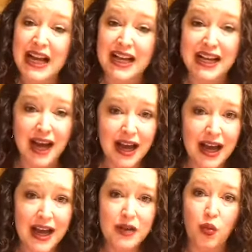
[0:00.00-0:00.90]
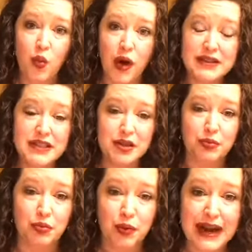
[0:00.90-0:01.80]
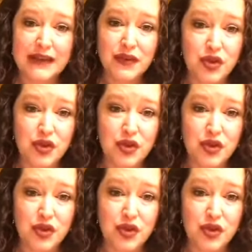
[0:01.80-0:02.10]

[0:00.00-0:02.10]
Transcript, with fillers: God wants to break the